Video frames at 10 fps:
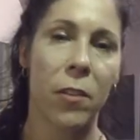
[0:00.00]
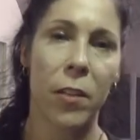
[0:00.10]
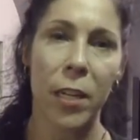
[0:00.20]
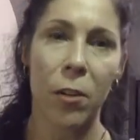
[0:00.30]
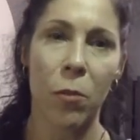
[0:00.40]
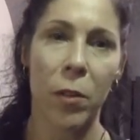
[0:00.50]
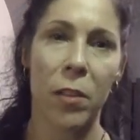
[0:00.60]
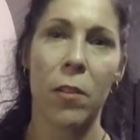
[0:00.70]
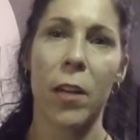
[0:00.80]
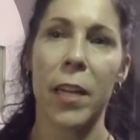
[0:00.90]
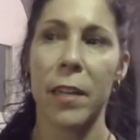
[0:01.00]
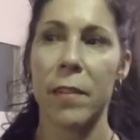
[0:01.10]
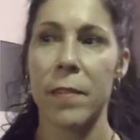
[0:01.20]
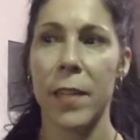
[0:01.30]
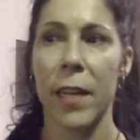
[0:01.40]
clear with
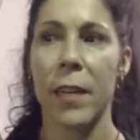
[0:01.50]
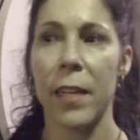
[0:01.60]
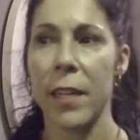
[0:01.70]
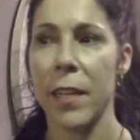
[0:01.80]
clients that